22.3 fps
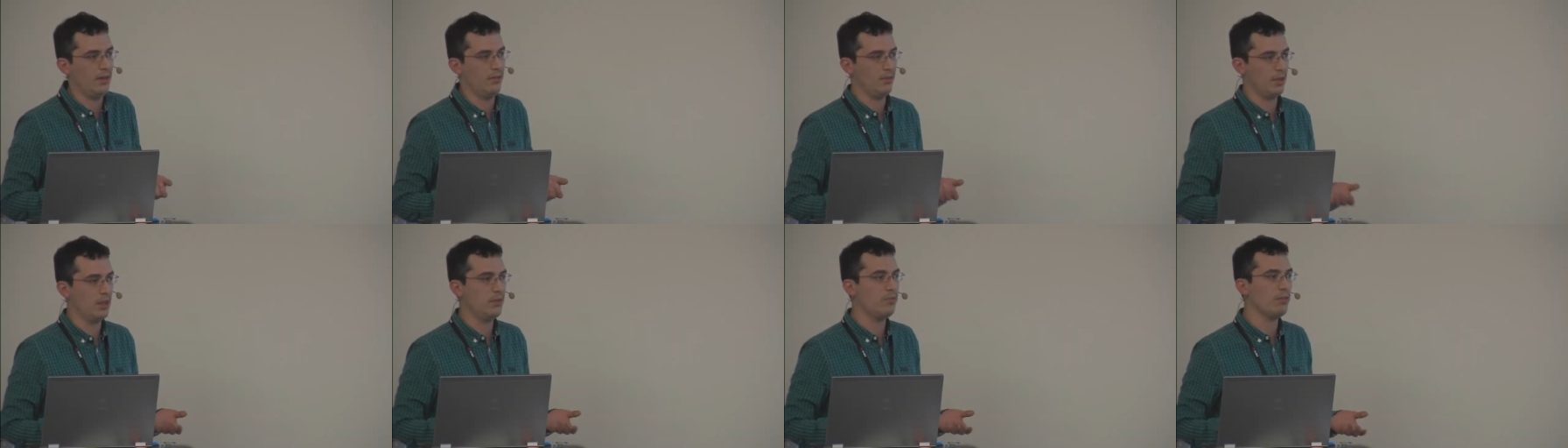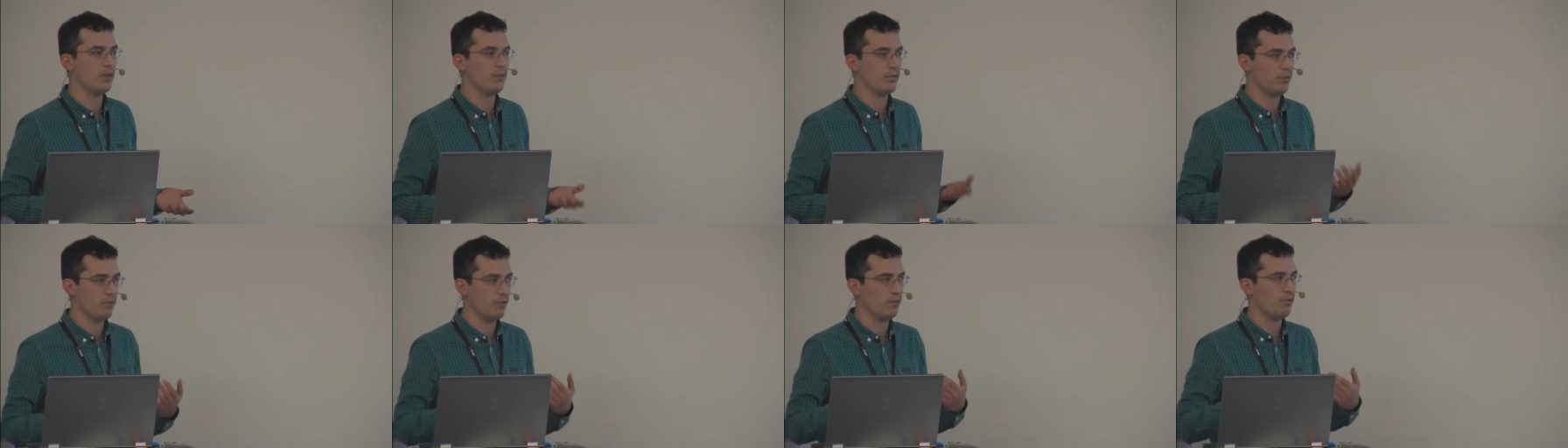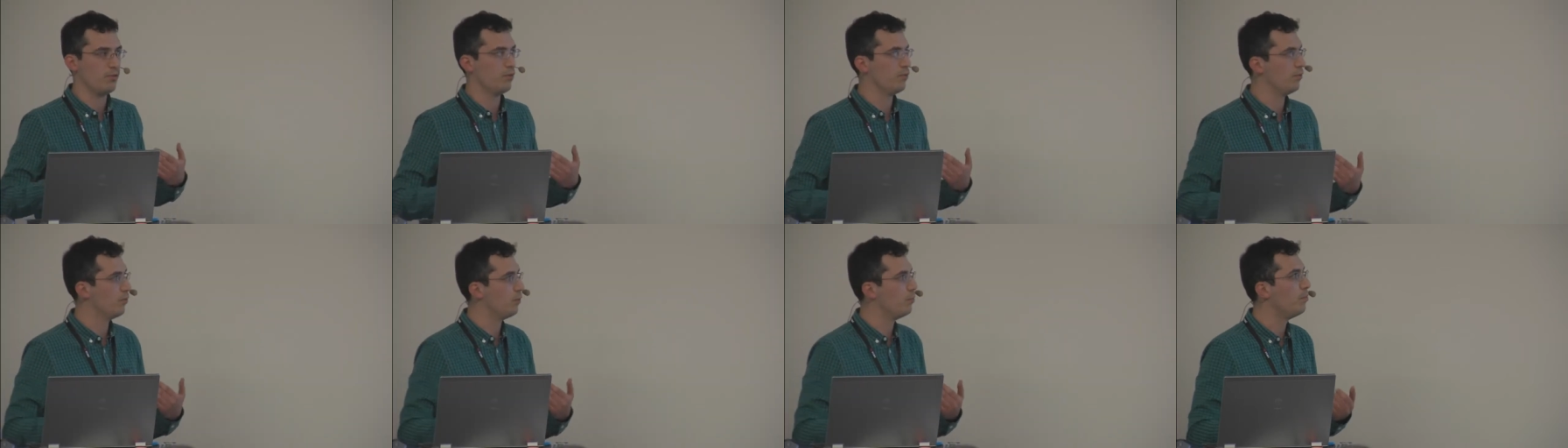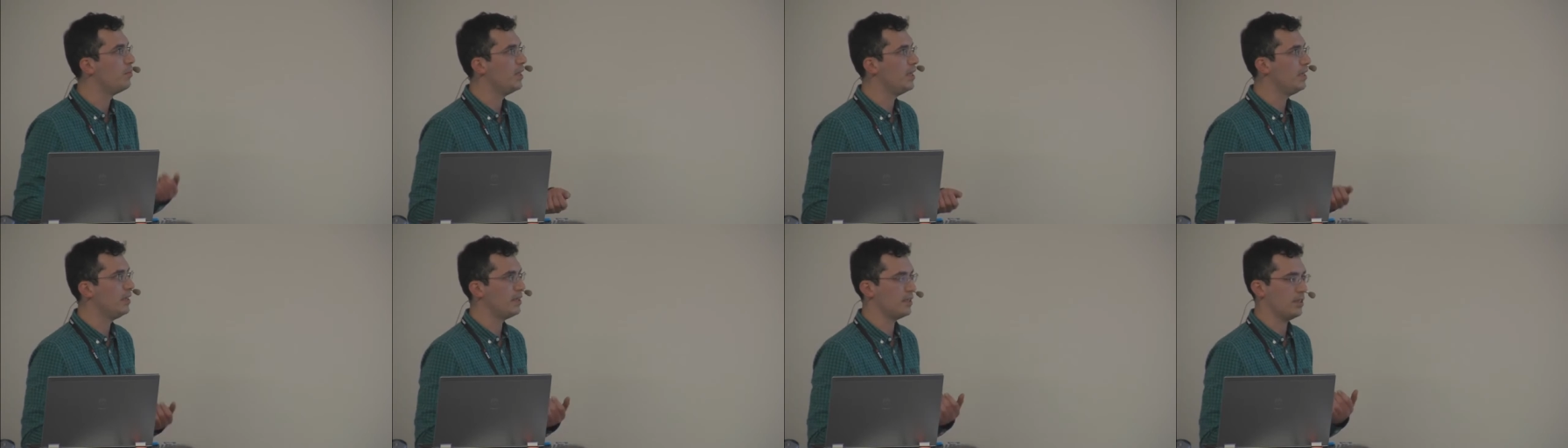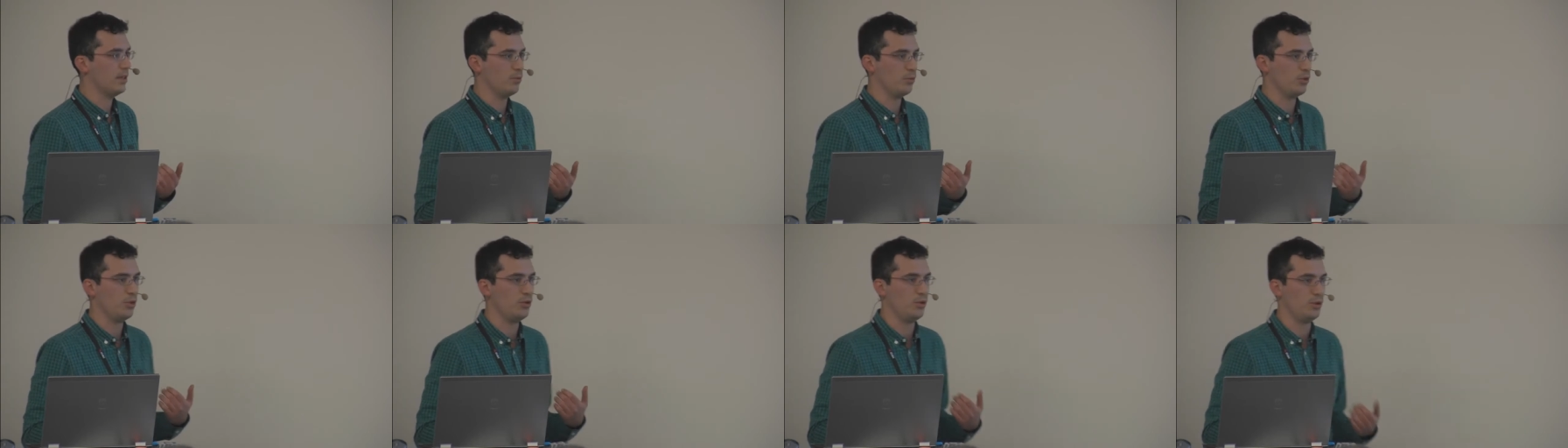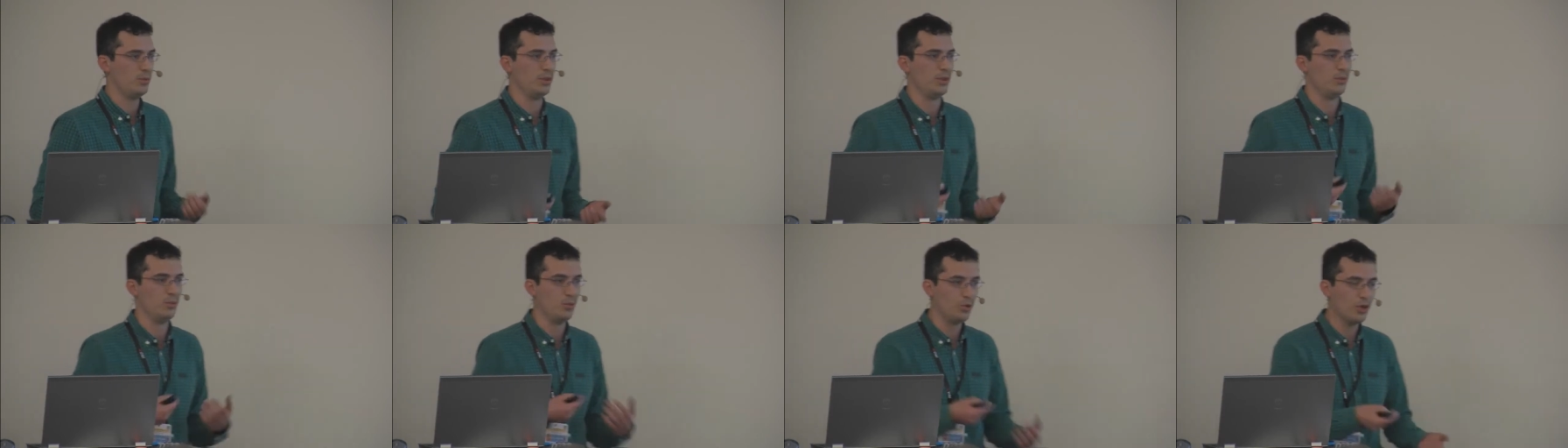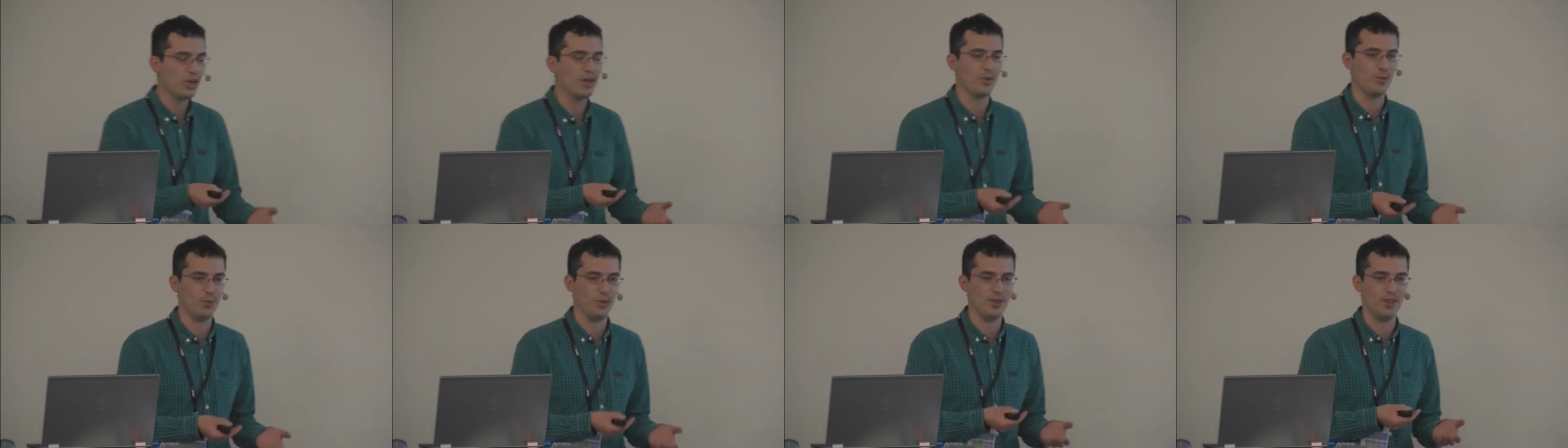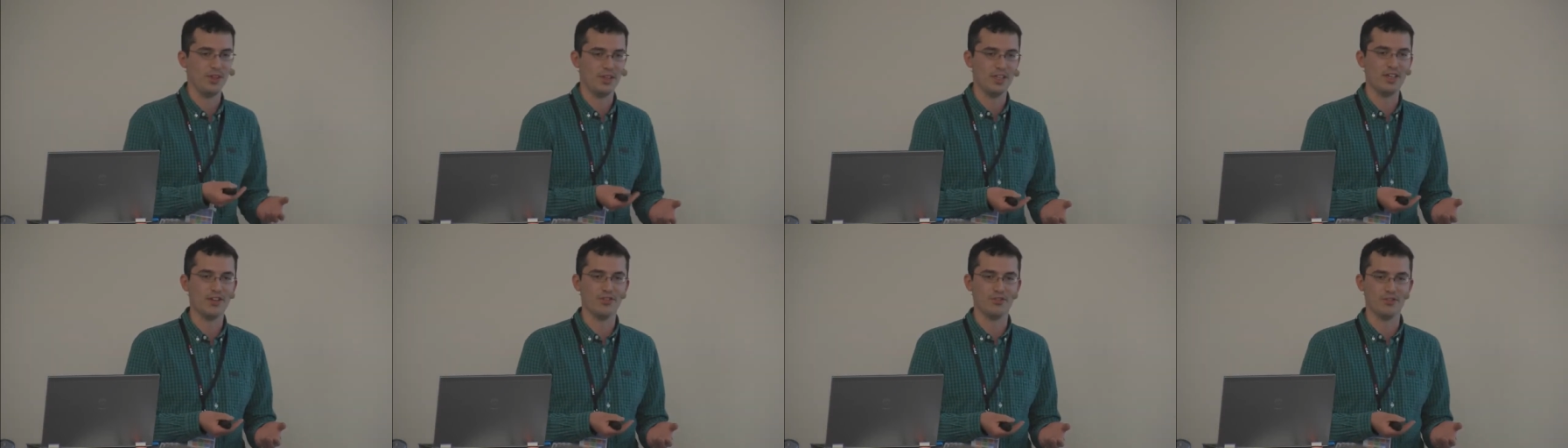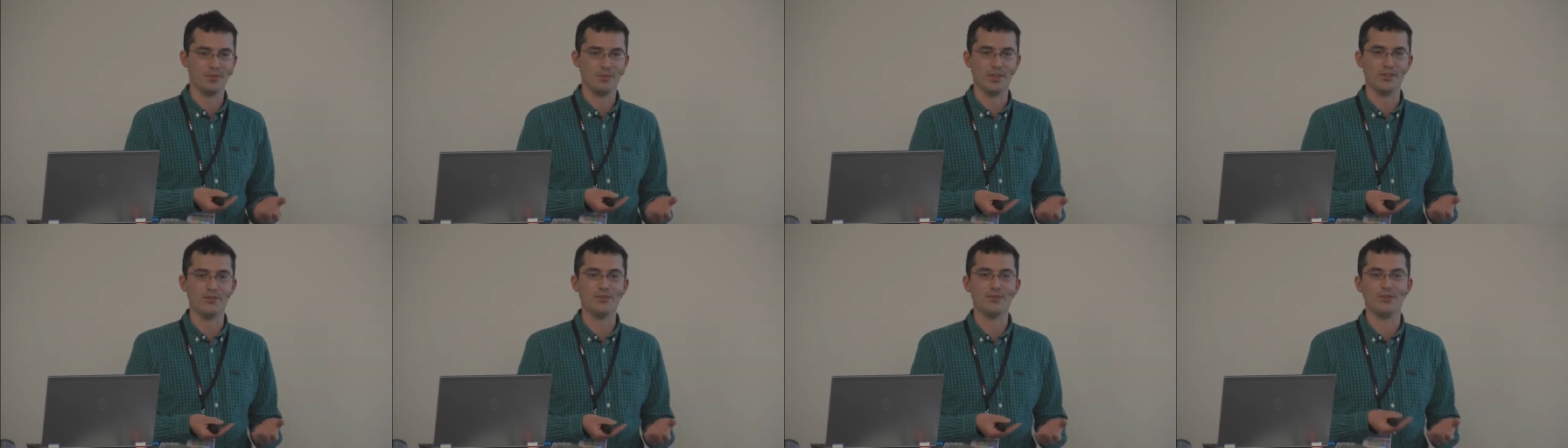even for, for me, someone who's been working within government